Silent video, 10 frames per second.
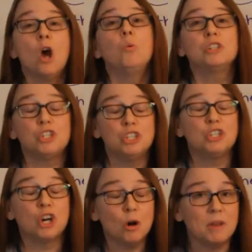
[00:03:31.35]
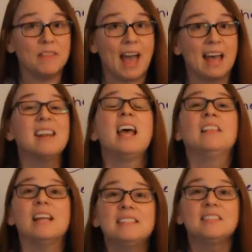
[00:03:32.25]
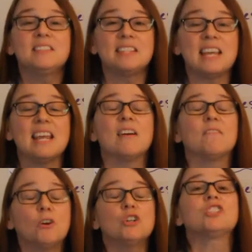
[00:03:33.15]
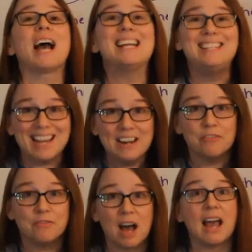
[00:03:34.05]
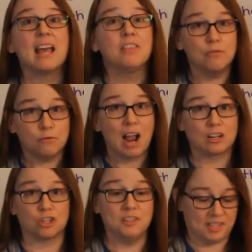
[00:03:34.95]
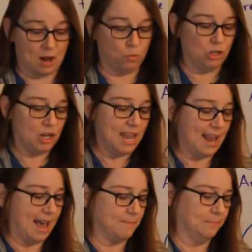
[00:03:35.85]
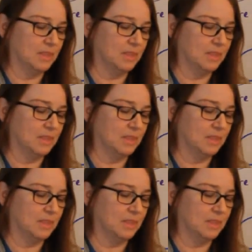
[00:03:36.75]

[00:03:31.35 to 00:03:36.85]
Well, to determine that, let's first identify the fractions that we're looking at.